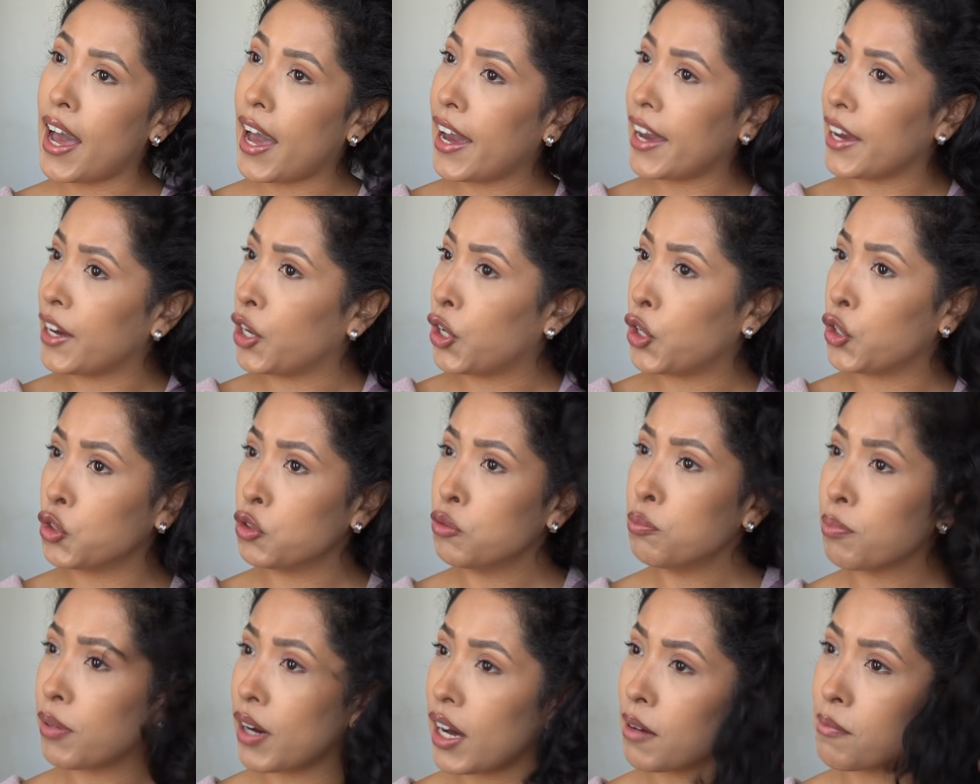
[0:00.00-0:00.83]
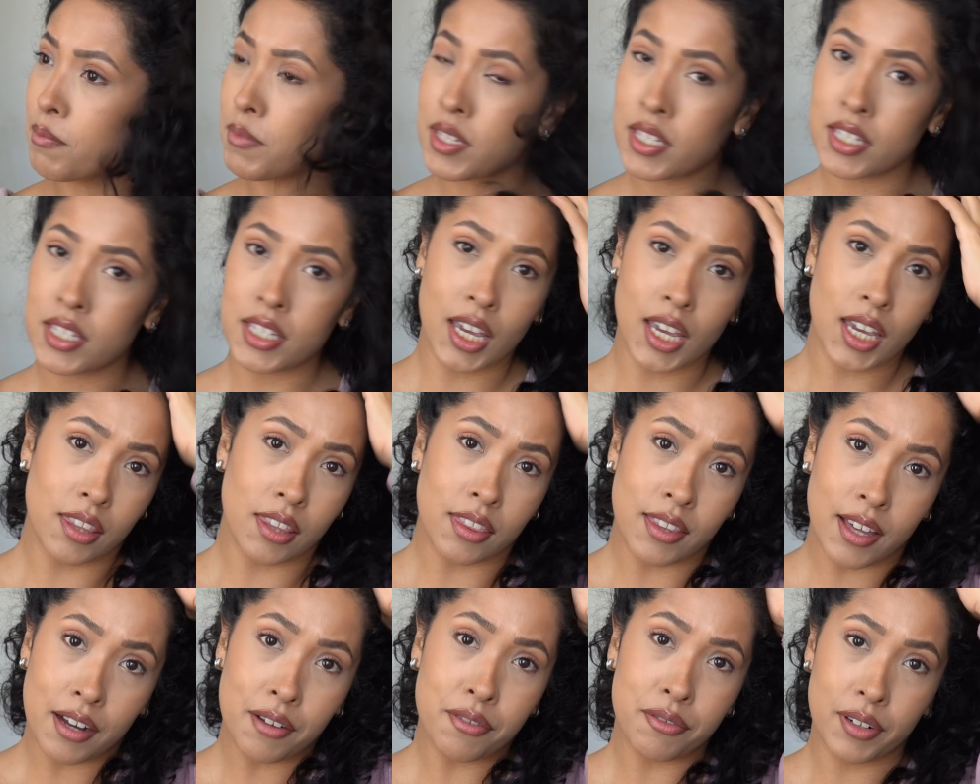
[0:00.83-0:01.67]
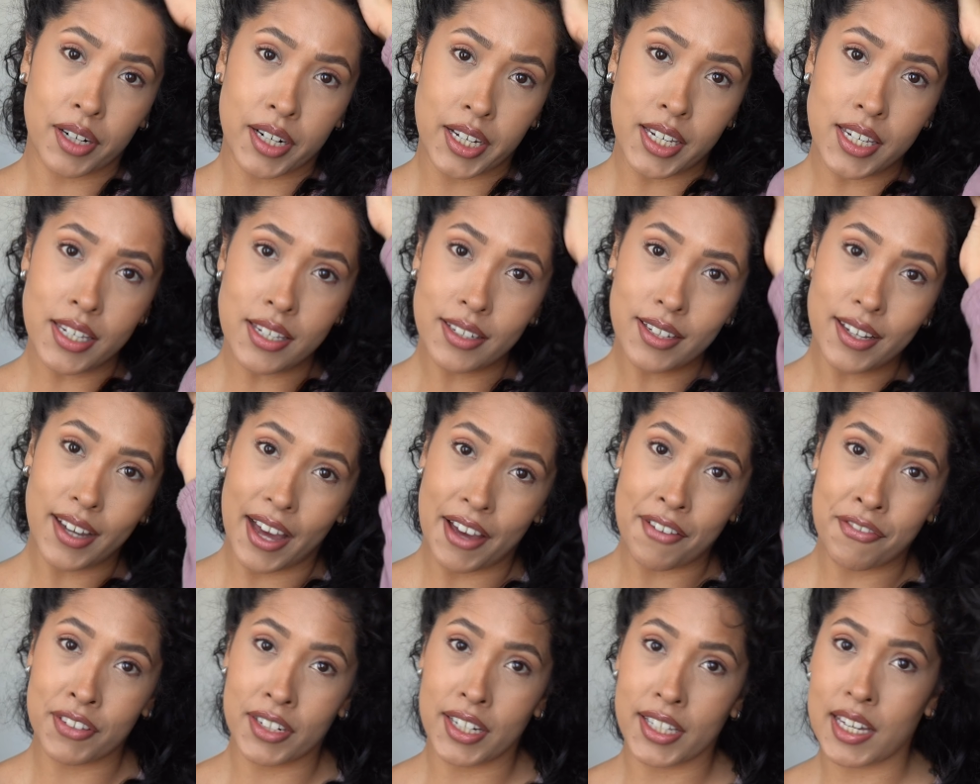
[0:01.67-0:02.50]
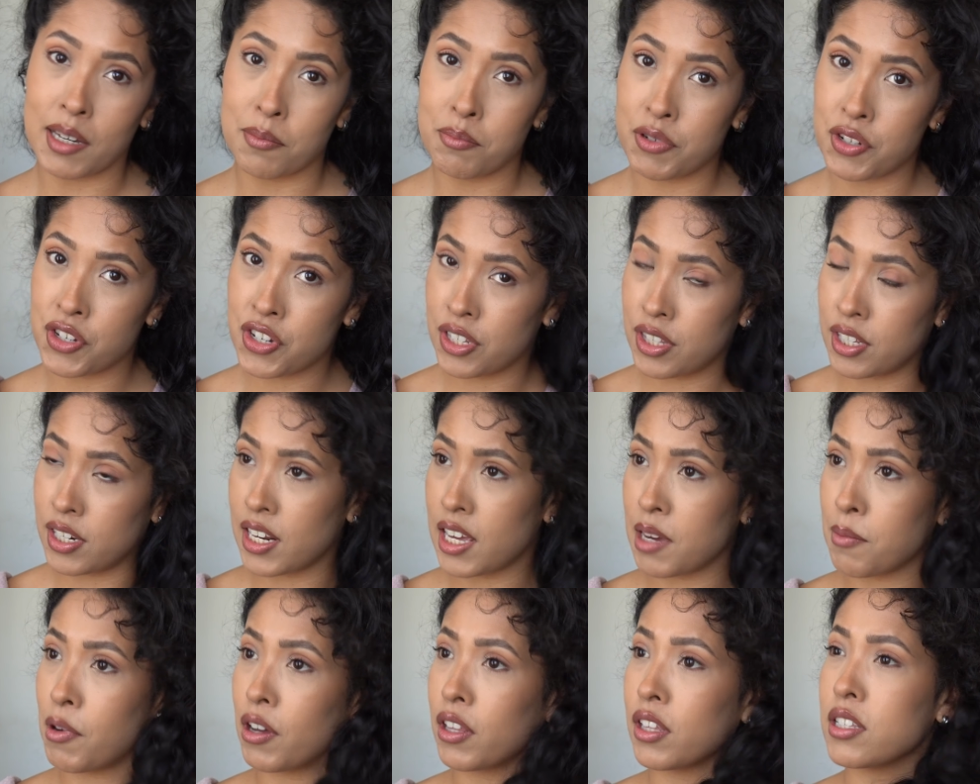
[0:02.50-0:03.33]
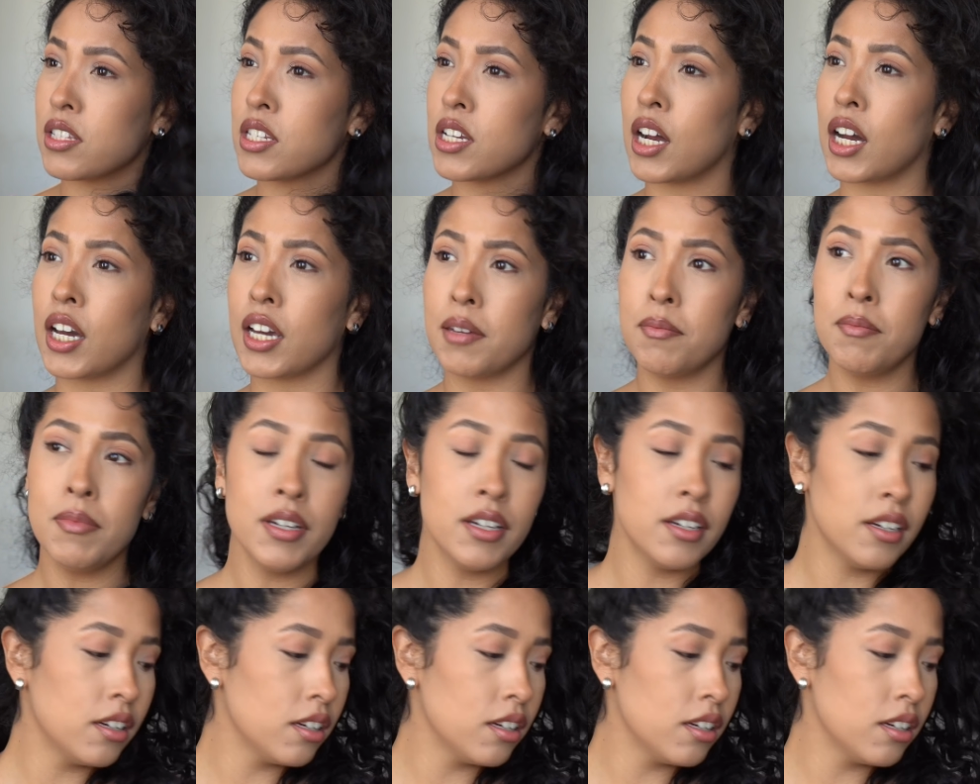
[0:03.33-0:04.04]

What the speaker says: I hope I'm saying that right. I feel like I butcher the name all the time.